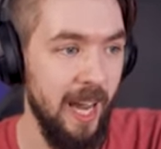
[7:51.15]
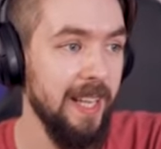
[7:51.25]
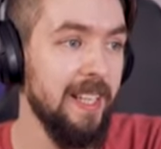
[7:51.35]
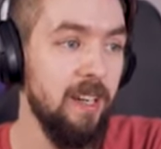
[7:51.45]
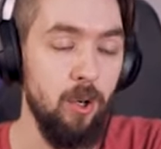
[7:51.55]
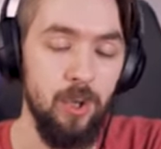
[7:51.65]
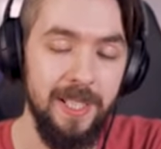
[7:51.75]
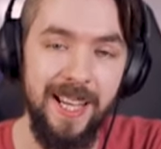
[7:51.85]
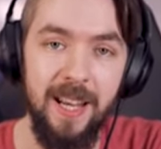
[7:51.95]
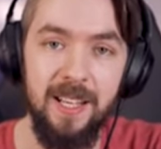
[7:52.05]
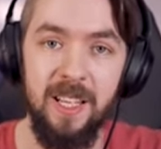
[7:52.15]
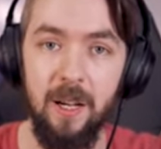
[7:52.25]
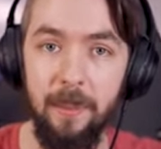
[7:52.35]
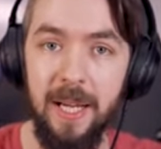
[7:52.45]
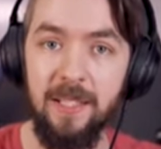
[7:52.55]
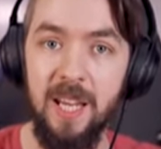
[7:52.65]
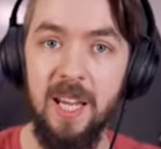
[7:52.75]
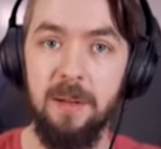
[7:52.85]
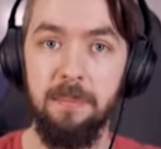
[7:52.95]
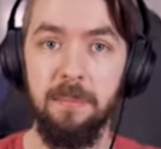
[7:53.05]
Yankee Doodle Dandy on my
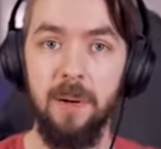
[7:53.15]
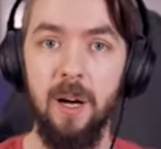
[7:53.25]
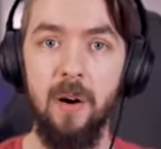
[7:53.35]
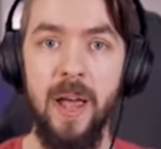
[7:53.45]
team, all